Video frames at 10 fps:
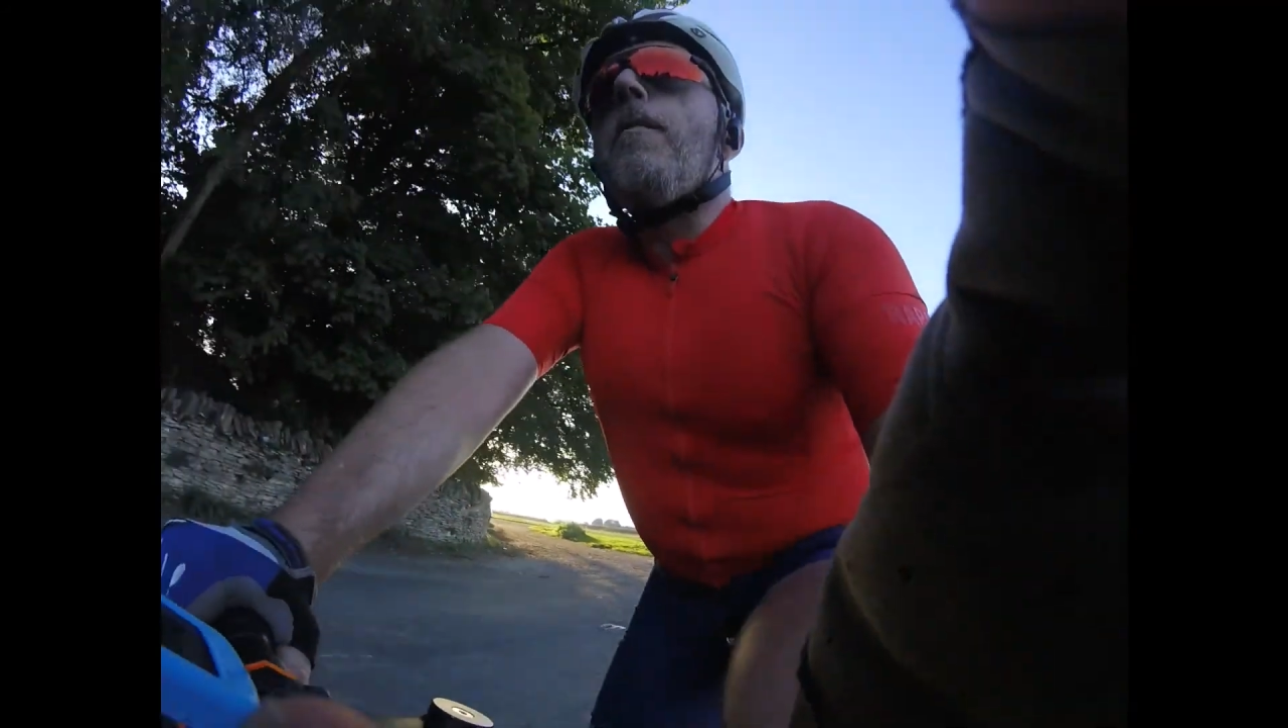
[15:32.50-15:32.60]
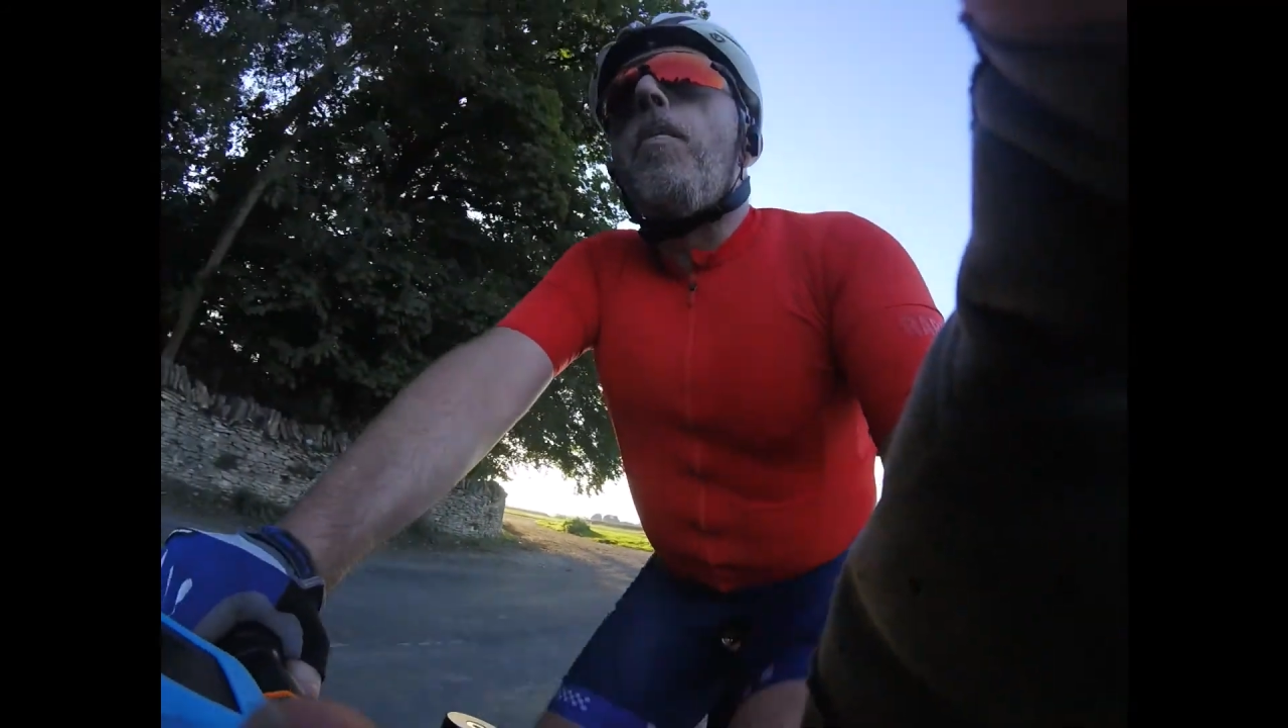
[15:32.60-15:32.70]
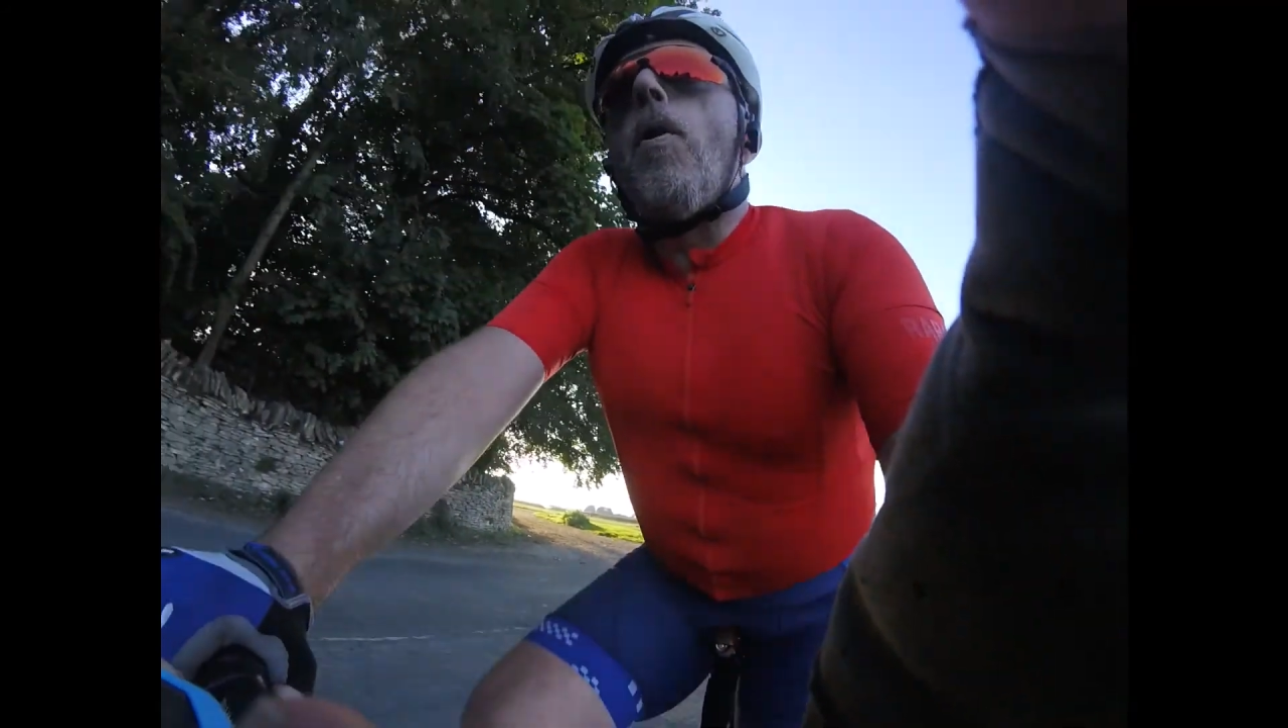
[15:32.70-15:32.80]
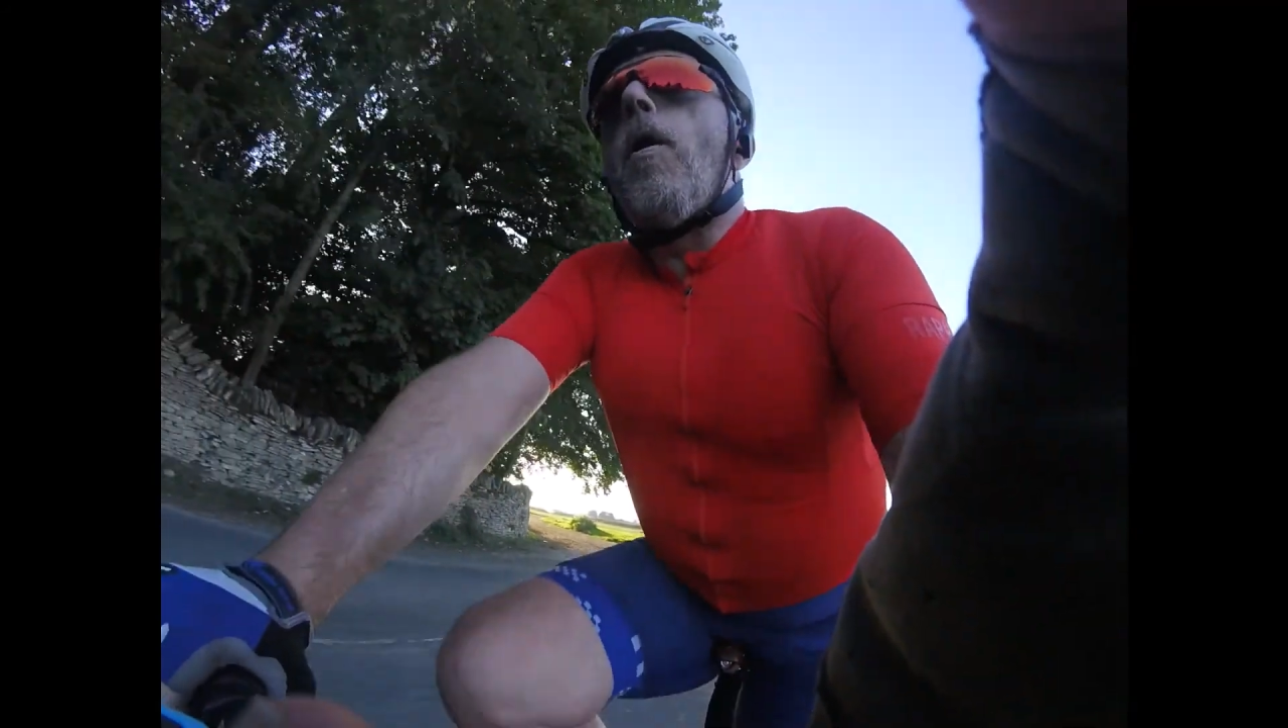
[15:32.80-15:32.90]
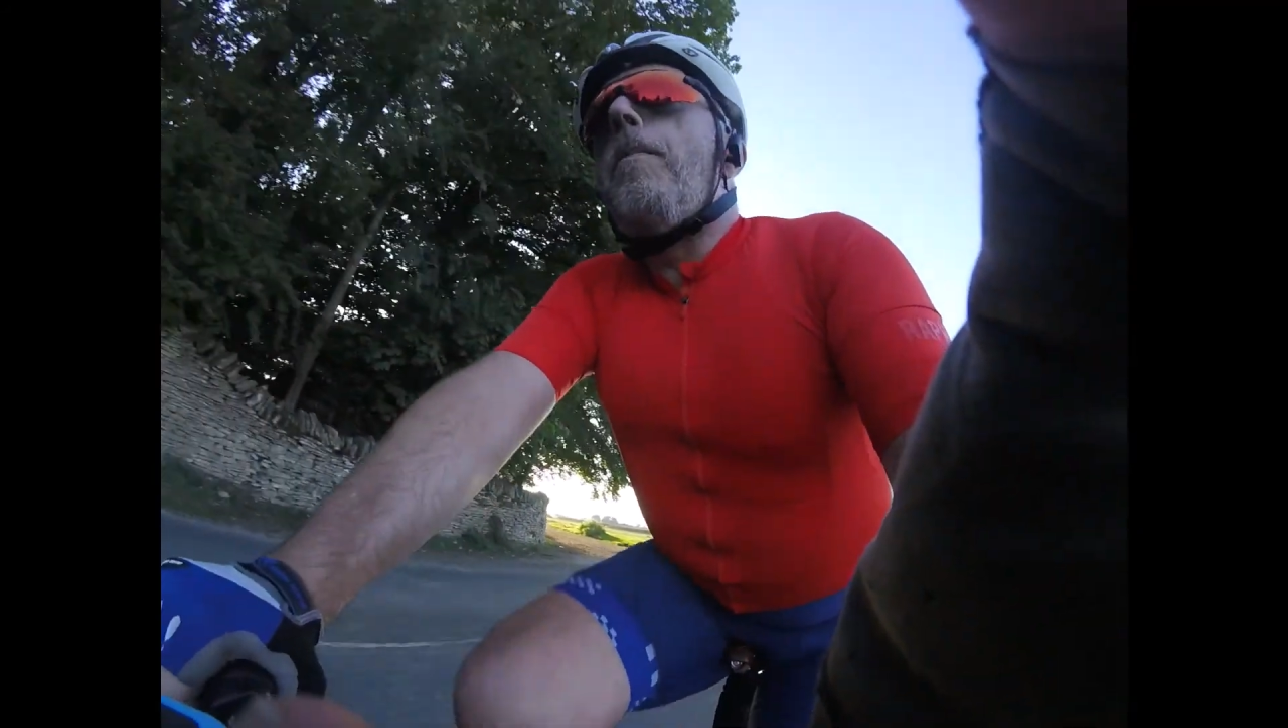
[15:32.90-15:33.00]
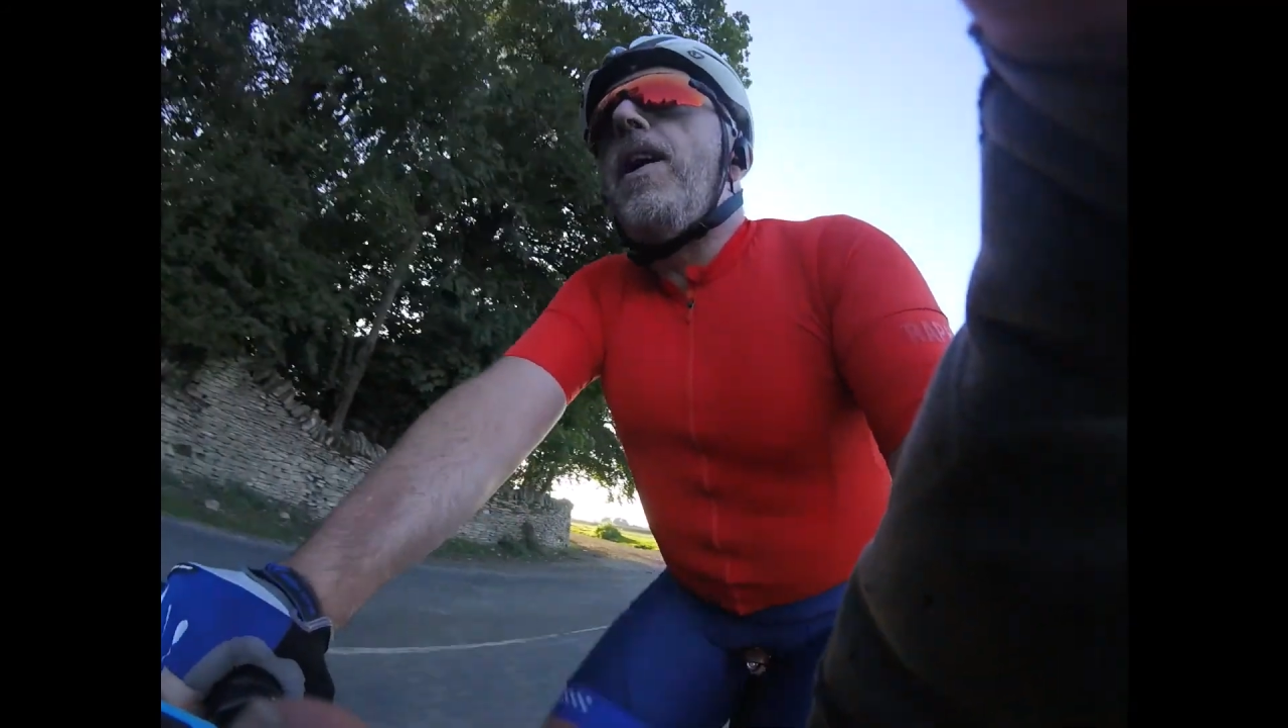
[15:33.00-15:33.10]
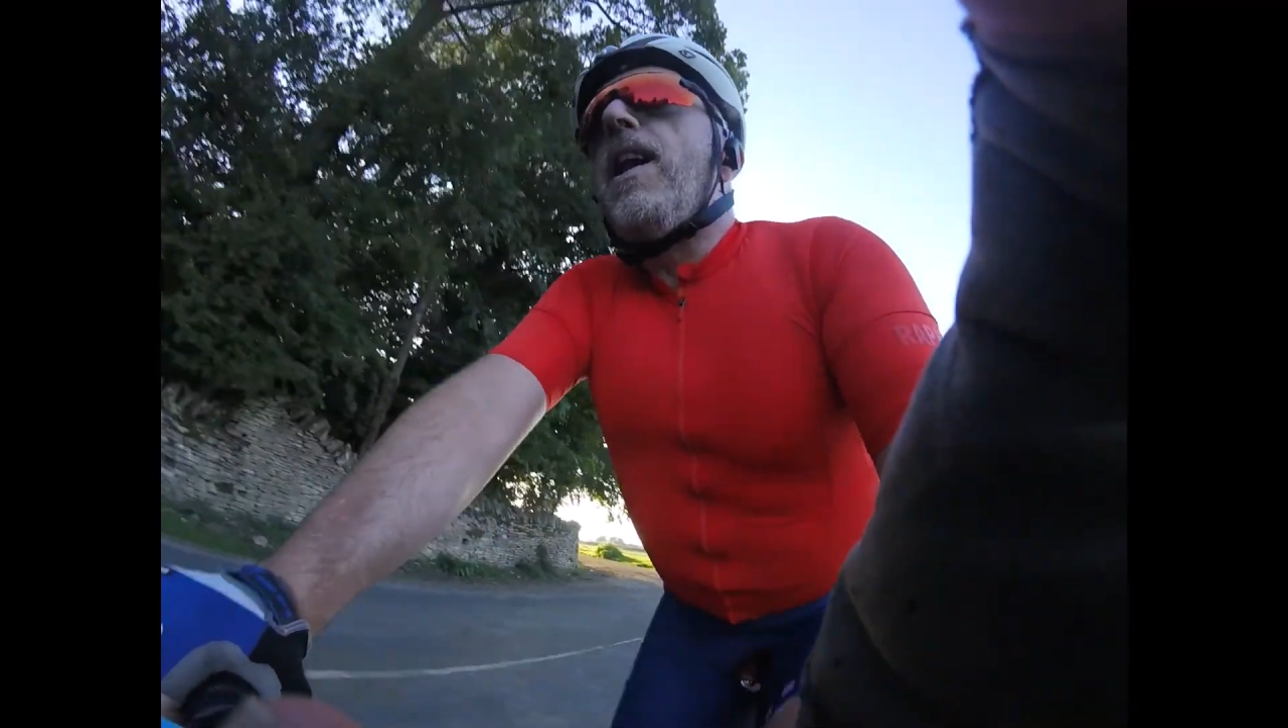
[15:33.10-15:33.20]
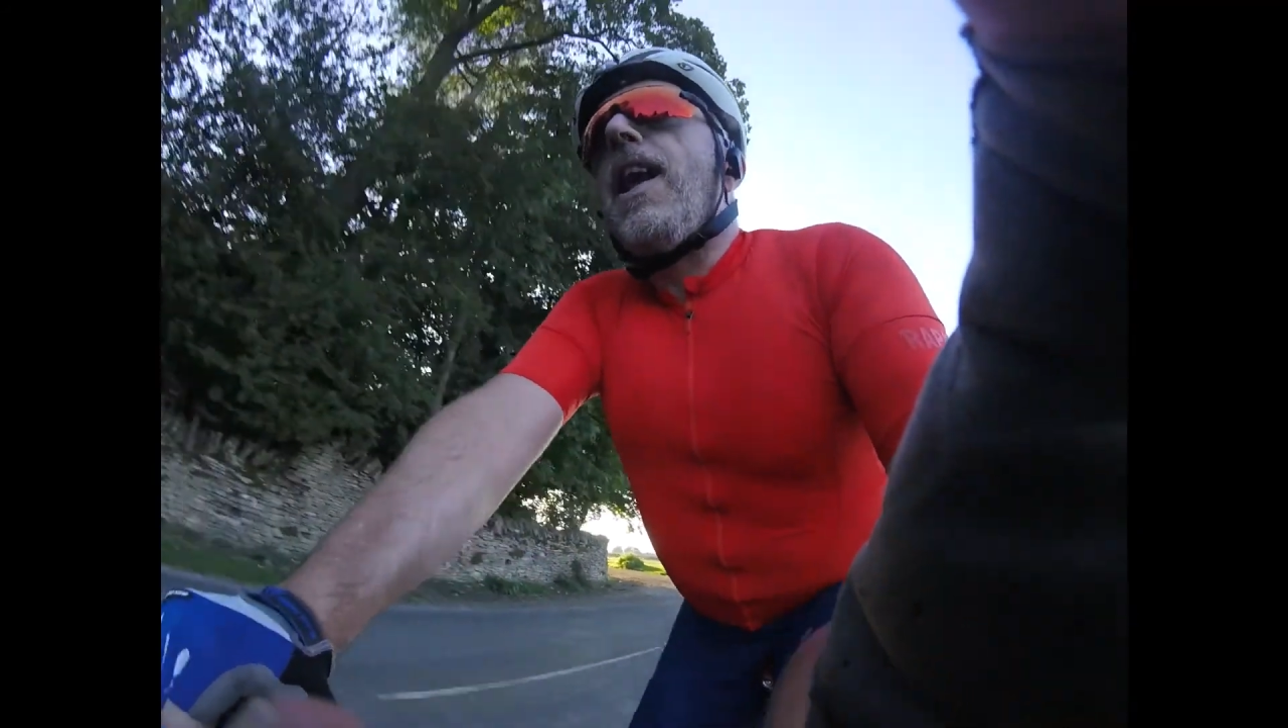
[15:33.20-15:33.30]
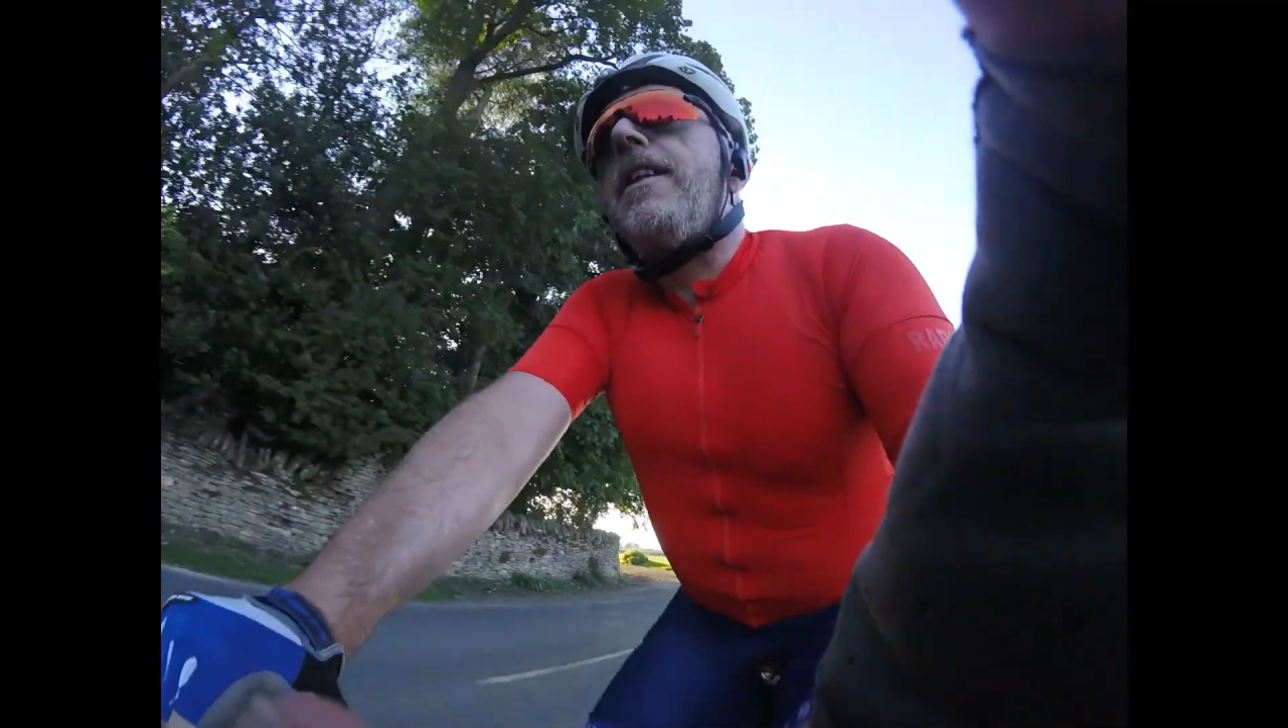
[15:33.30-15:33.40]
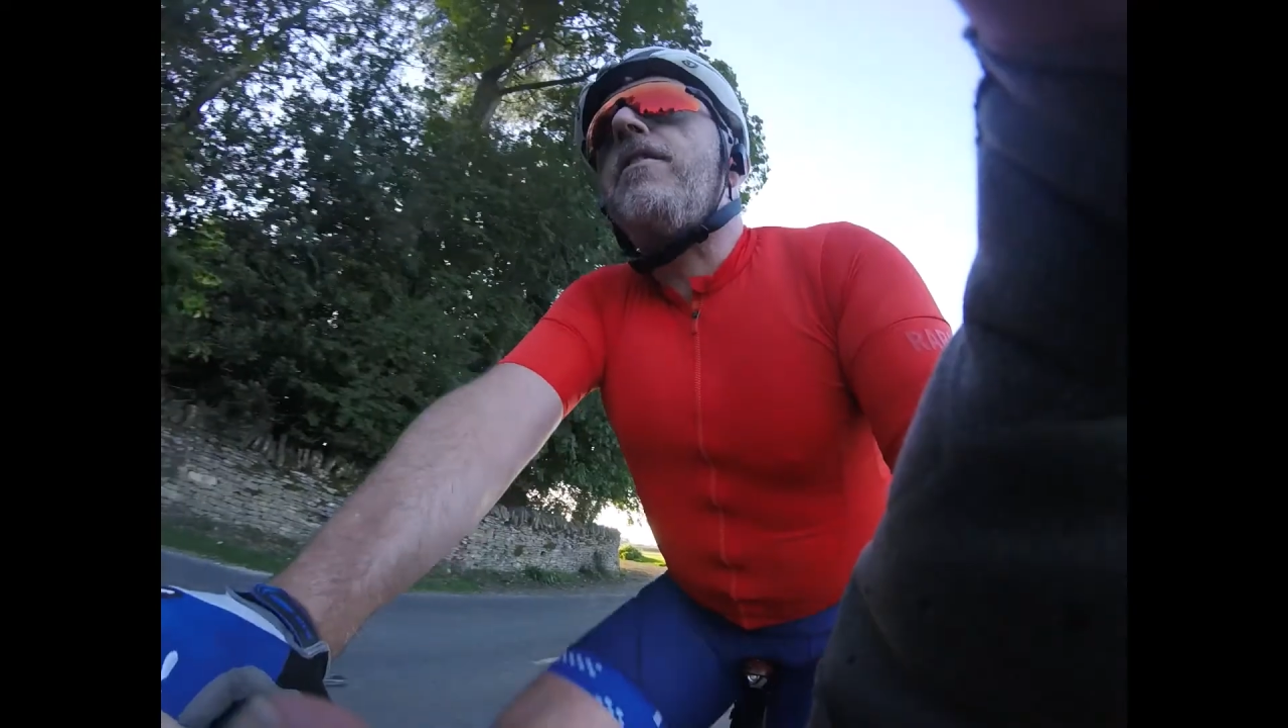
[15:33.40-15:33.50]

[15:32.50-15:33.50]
bought a bit of land